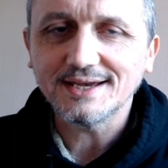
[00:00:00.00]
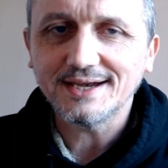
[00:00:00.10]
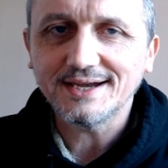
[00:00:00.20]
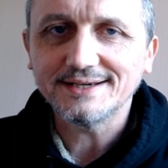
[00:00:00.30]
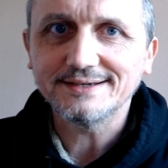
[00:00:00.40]

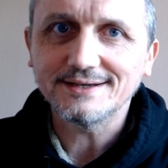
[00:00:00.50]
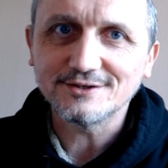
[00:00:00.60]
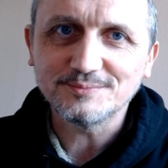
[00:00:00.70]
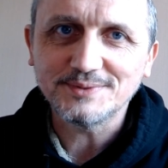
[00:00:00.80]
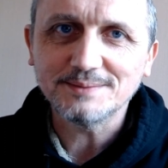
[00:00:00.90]
and other
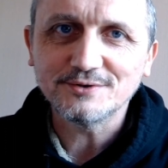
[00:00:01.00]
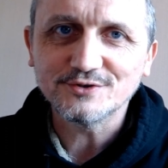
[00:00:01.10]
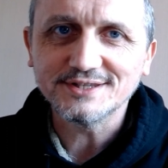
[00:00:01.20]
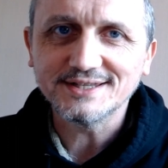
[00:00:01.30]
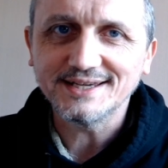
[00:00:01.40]
people are
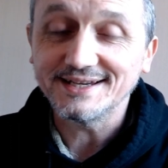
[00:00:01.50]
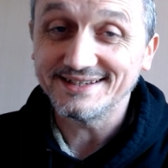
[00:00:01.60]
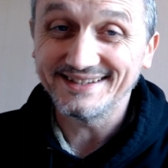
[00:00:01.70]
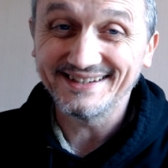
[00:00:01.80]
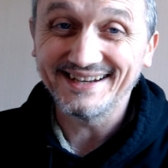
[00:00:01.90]
on there,
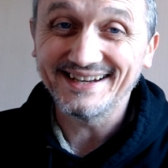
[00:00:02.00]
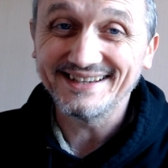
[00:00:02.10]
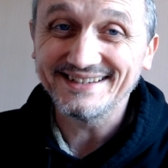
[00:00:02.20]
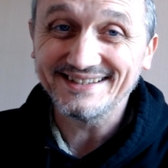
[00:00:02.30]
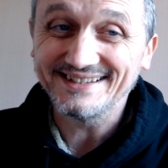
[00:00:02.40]

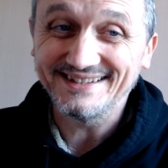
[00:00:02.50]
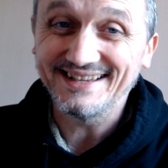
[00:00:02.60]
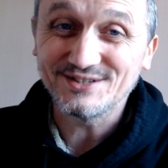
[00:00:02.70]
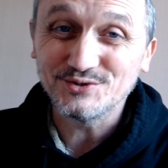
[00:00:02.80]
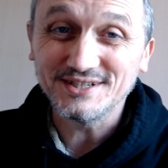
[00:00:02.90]
and
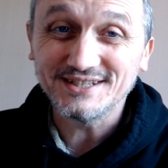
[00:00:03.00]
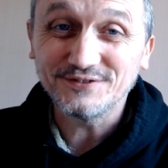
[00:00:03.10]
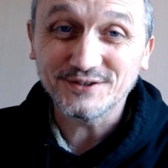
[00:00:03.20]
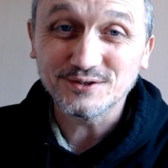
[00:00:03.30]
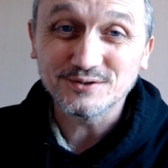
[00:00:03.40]
that's really
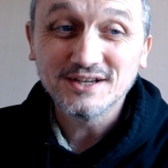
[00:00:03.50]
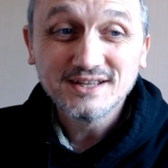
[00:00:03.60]
difficult.